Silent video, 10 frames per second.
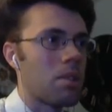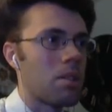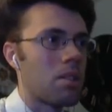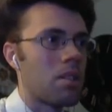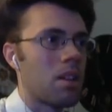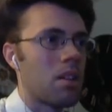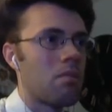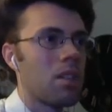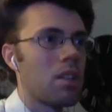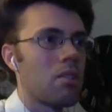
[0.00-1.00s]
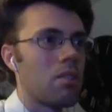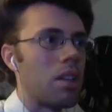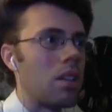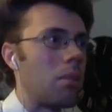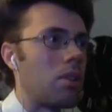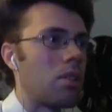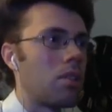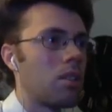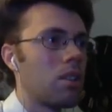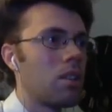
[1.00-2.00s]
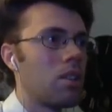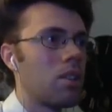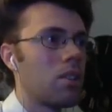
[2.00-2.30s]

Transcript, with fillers: because I really don't need them all. They're all